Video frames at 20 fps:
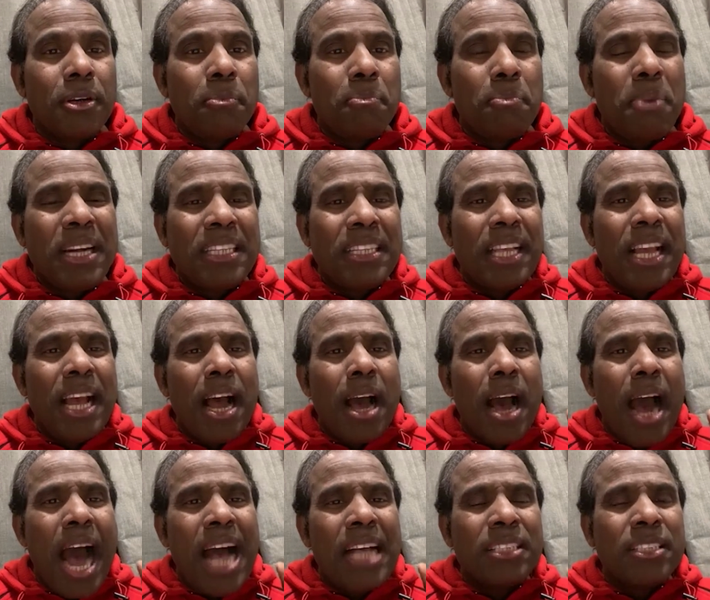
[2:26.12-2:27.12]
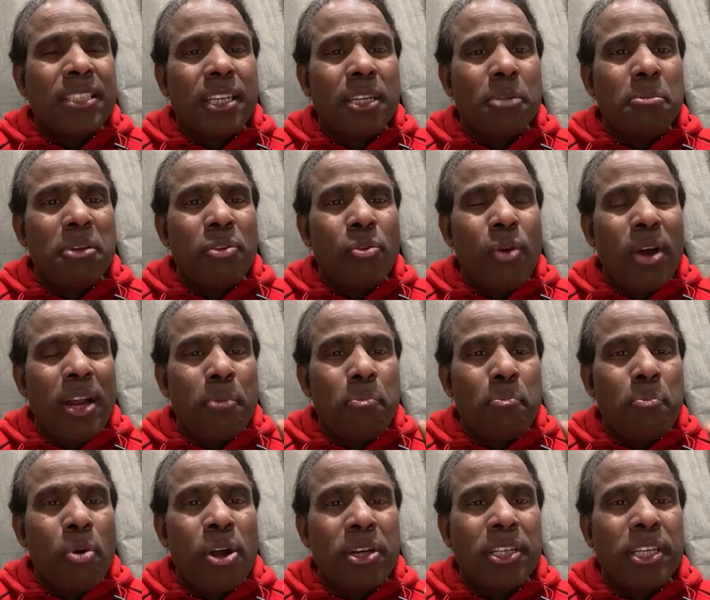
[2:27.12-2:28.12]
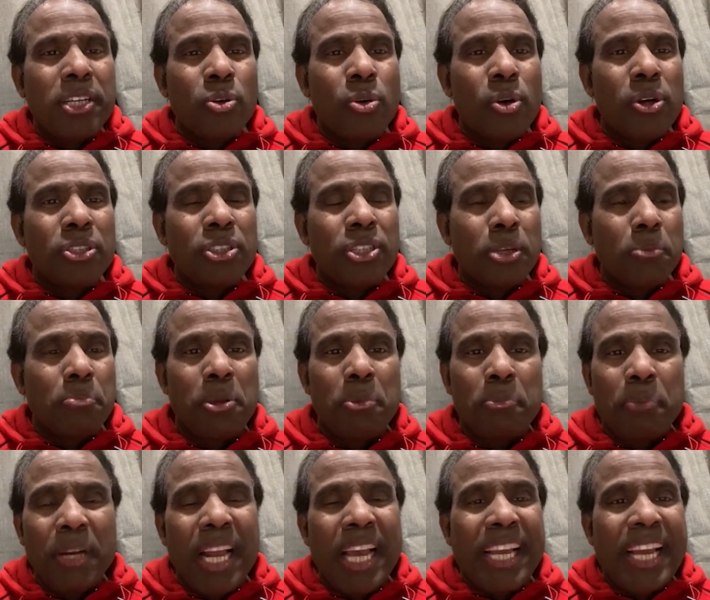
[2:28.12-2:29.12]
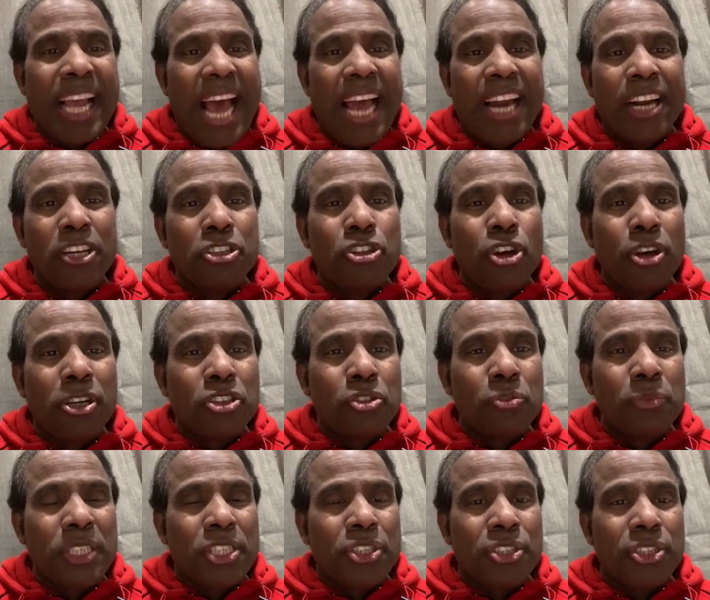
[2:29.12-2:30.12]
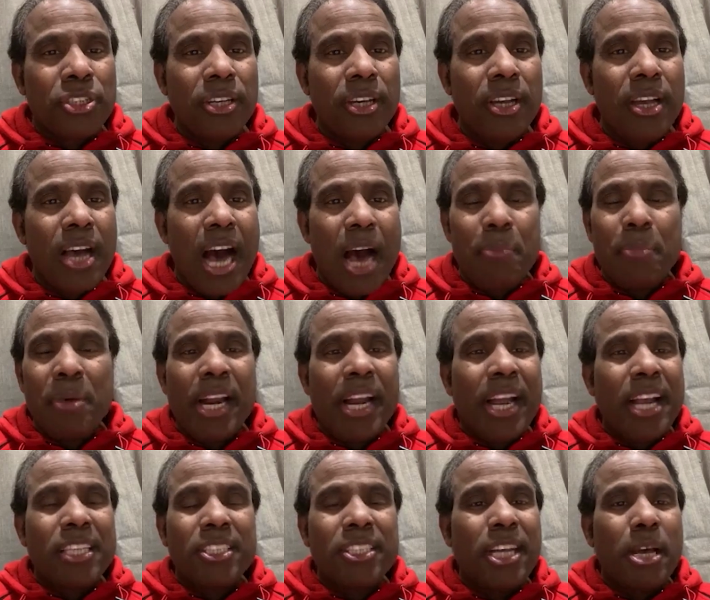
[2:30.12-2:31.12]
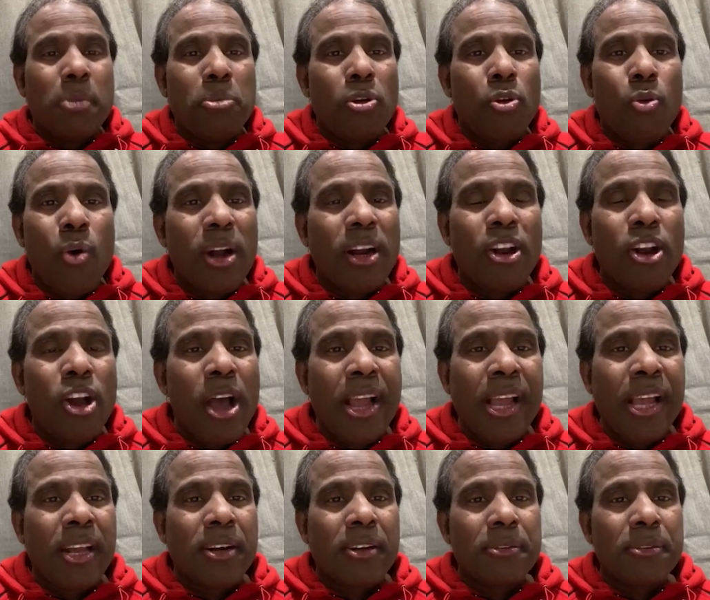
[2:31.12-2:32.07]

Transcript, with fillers: But they asked me one important question. People like Alan Dershowitz, America's #1 lawyer.